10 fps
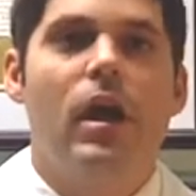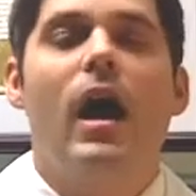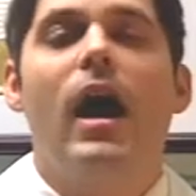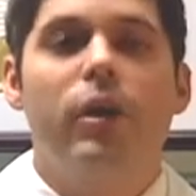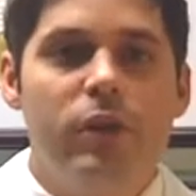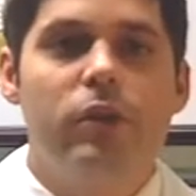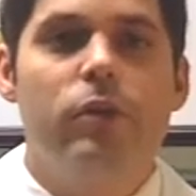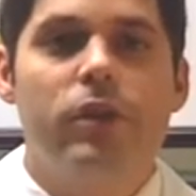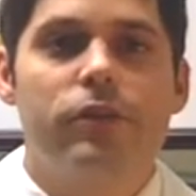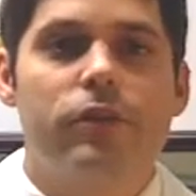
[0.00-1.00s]
How do we do
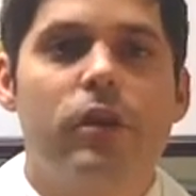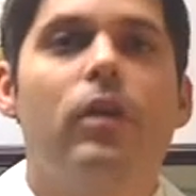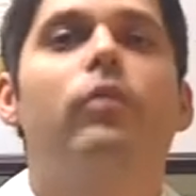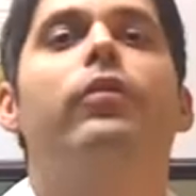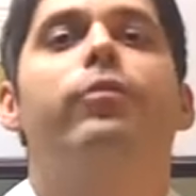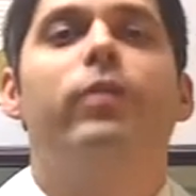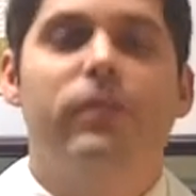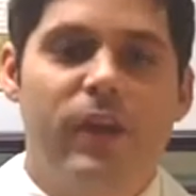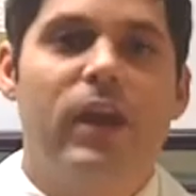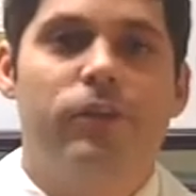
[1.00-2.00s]
this? With 3
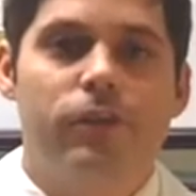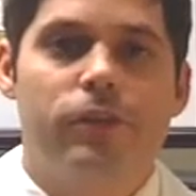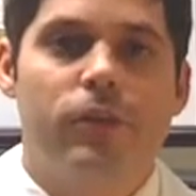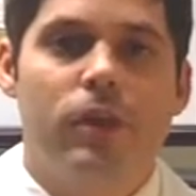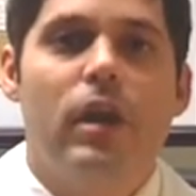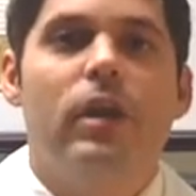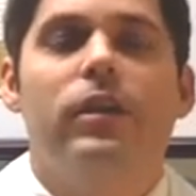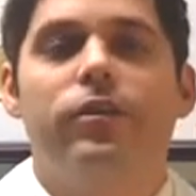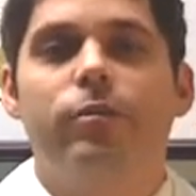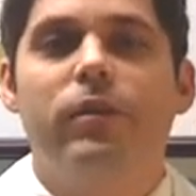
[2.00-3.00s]
phases.
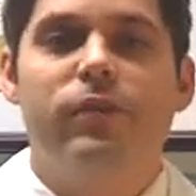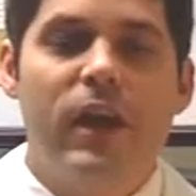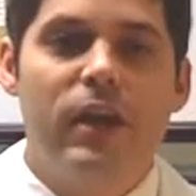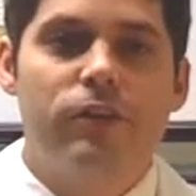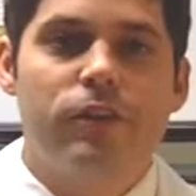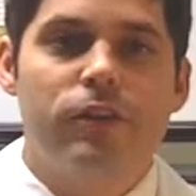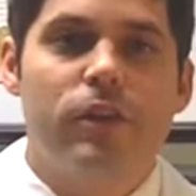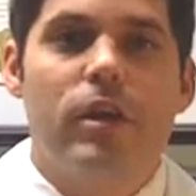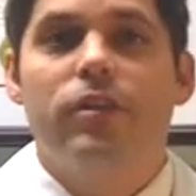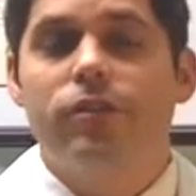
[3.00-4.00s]
These 3 phases
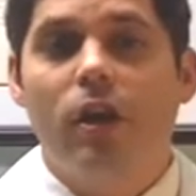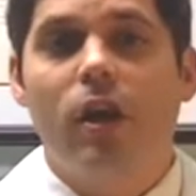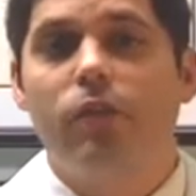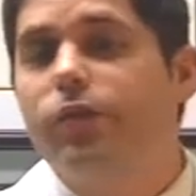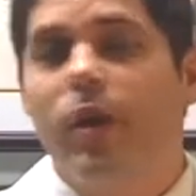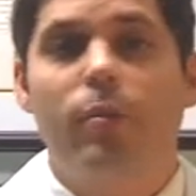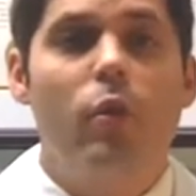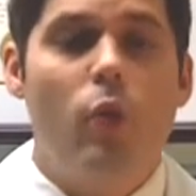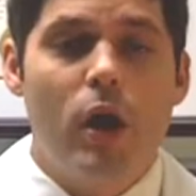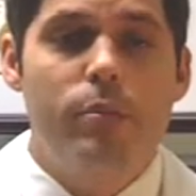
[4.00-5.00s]
start off with number
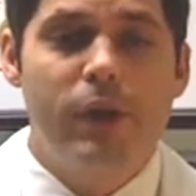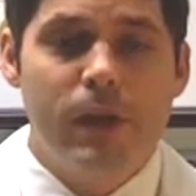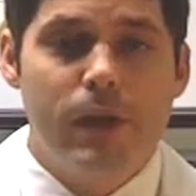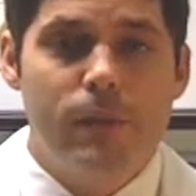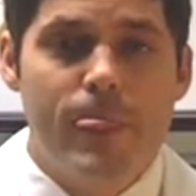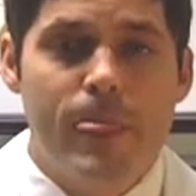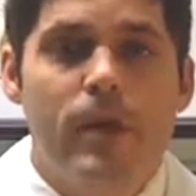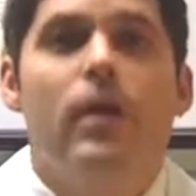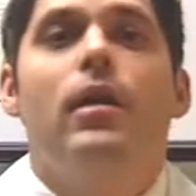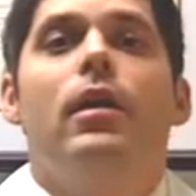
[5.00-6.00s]
1 being
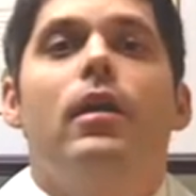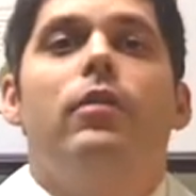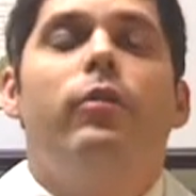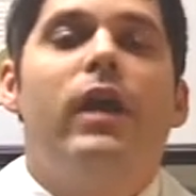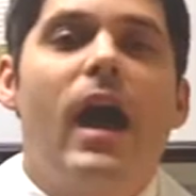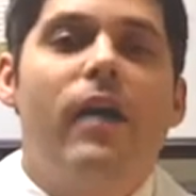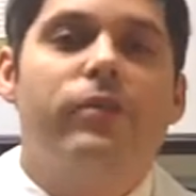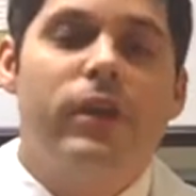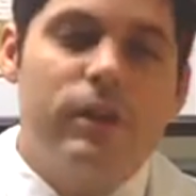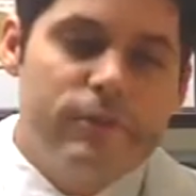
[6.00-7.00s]
we have
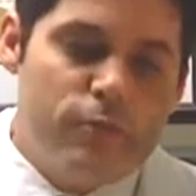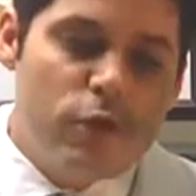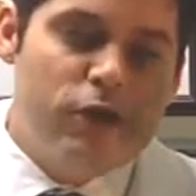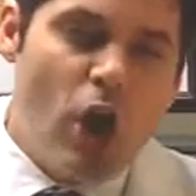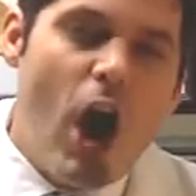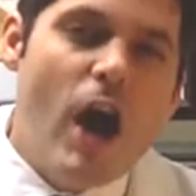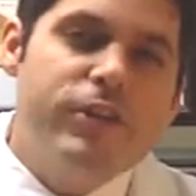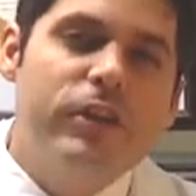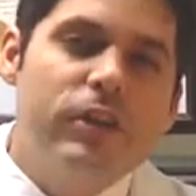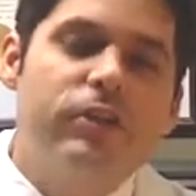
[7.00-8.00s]
to get what's
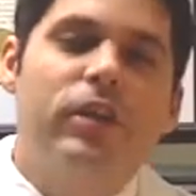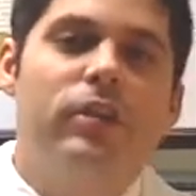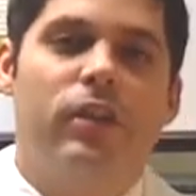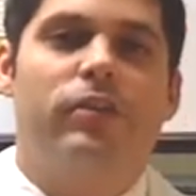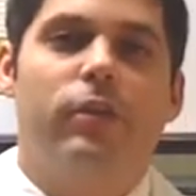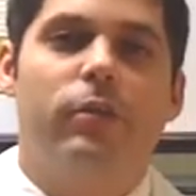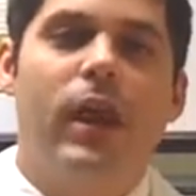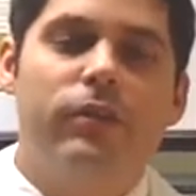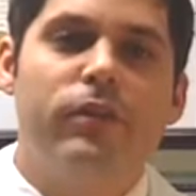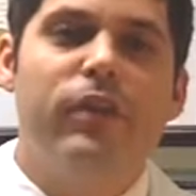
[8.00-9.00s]
causing this condition. We
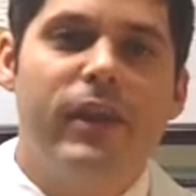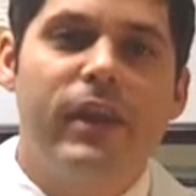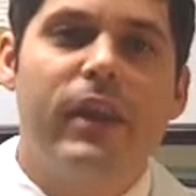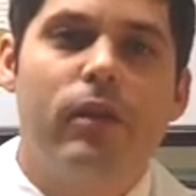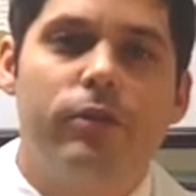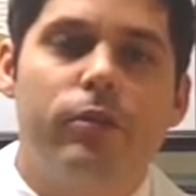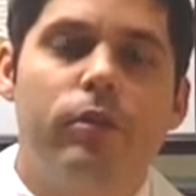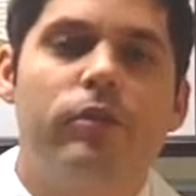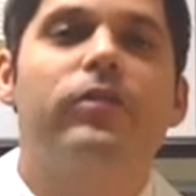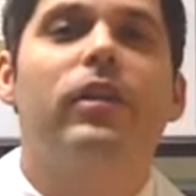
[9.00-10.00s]
have to find that out through
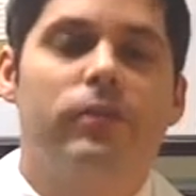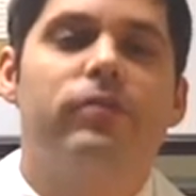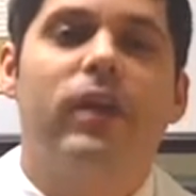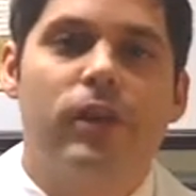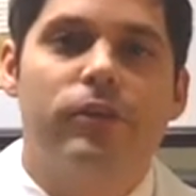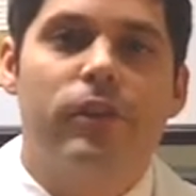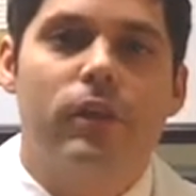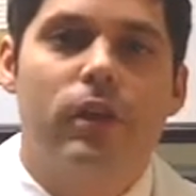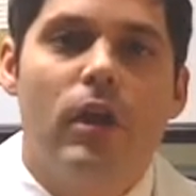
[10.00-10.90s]
extensive testing.